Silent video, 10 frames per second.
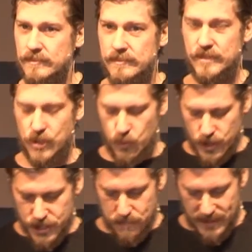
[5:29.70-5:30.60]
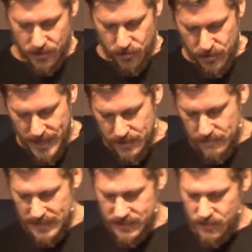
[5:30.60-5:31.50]
So, worshiping the Creator
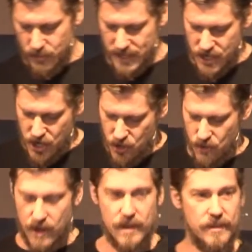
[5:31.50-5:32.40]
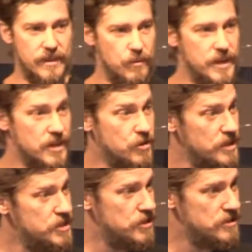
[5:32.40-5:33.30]
means that we know that we are
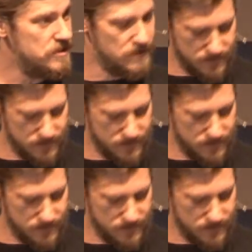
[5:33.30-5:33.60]
creatures.